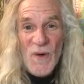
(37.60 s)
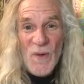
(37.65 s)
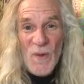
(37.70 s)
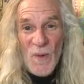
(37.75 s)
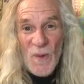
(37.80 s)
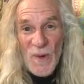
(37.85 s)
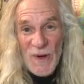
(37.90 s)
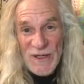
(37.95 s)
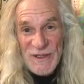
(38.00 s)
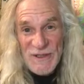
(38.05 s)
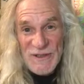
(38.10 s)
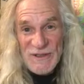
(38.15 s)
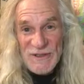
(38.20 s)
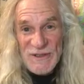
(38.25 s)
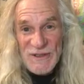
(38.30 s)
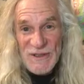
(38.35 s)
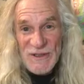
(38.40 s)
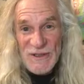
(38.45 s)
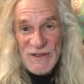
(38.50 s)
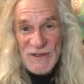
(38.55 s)
what is
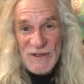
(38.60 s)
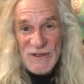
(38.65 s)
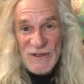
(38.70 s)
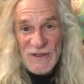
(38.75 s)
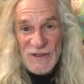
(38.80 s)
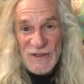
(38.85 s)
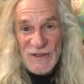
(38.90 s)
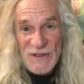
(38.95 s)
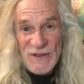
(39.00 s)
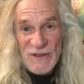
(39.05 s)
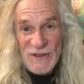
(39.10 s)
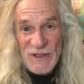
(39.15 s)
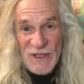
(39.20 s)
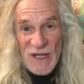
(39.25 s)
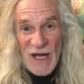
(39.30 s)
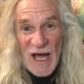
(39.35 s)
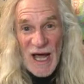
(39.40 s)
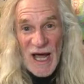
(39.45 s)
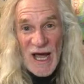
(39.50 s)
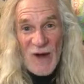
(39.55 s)
it
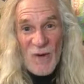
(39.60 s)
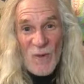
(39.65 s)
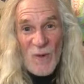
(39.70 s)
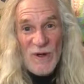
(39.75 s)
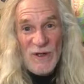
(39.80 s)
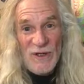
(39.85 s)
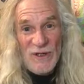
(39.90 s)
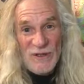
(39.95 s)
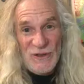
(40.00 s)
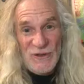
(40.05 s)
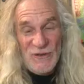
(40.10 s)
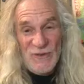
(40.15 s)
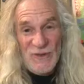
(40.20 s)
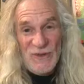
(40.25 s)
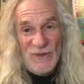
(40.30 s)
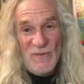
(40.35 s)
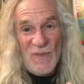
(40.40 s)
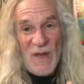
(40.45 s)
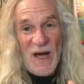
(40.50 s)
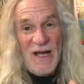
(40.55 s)
that I want to do
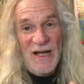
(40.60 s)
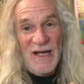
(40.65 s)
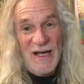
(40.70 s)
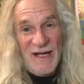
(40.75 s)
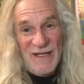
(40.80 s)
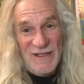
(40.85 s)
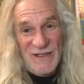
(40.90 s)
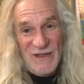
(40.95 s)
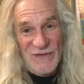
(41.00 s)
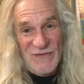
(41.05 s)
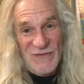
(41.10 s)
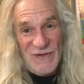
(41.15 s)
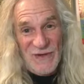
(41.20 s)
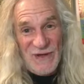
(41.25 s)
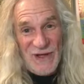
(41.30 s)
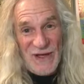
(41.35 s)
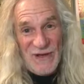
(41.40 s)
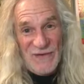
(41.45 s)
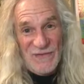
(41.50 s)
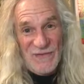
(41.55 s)
with my God given
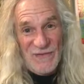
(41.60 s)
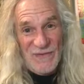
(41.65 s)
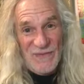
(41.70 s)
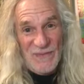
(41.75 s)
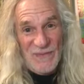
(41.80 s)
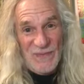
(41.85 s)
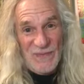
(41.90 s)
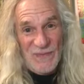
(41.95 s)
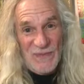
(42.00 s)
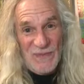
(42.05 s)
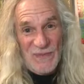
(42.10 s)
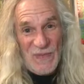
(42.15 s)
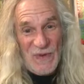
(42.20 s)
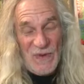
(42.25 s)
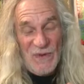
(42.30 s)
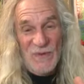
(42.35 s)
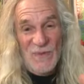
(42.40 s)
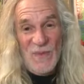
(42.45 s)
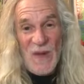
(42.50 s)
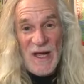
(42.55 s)
life,
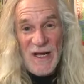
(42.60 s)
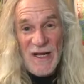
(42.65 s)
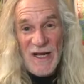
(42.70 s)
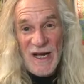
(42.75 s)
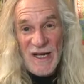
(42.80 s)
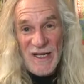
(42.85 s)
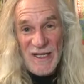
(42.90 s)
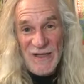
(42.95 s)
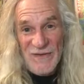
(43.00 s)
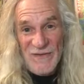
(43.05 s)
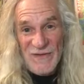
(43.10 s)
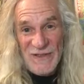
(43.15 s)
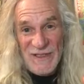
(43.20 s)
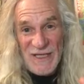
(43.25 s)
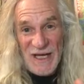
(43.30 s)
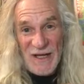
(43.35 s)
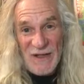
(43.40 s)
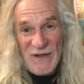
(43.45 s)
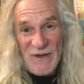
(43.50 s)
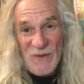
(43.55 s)
with my God given
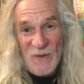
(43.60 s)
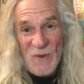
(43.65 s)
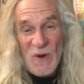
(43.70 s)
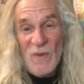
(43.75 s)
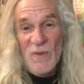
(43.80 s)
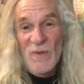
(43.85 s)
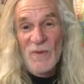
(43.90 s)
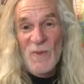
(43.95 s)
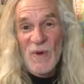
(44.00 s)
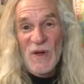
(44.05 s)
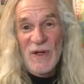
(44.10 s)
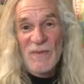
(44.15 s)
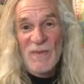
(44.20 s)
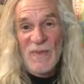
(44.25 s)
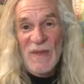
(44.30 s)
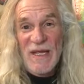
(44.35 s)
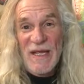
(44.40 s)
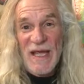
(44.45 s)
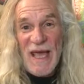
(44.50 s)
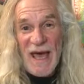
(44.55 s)
talent? What would bring
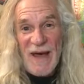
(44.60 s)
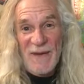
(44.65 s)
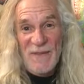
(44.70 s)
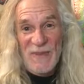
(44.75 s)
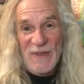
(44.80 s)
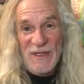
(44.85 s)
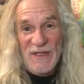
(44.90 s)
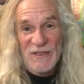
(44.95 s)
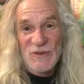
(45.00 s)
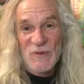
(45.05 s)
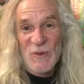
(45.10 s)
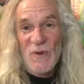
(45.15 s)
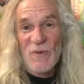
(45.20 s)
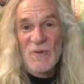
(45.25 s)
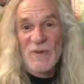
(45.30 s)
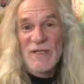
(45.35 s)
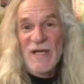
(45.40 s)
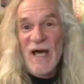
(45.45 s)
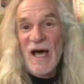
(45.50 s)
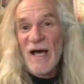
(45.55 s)
me happiness? What
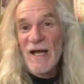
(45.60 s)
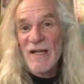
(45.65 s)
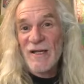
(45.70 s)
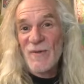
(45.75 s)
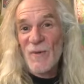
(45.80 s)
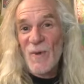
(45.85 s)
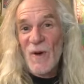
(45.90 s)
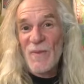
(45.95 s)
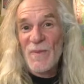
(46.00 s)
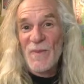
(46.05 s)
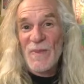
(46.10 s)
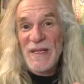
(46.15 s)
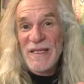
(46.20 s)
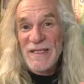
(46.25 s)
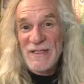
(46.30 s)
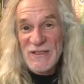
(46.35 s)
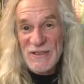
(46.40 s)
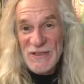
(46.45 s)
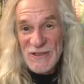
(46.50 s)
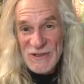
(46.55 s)
would God want
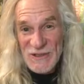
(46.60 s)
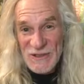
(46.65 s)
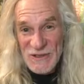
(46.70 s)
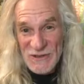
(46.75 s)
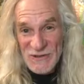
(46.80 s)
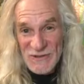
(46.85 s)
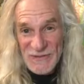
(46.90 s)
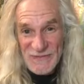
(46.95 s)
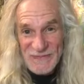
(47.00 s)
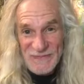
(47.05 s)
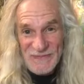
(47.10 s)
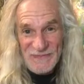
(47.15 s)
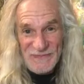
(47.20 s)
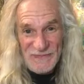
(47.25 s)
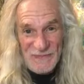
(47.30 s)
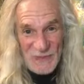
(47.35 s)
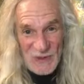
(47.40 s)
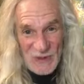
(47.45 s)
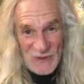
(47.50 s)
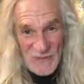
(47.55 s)
me to do
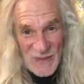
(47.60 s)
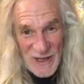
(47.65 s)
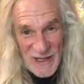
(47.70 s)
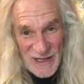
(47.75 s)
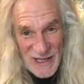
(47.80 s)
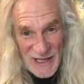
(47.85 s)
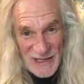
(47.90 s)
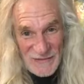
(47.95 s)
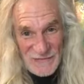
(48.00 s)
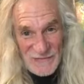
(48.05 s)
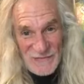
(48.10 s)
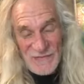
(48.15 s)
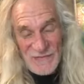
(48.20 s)
with my life?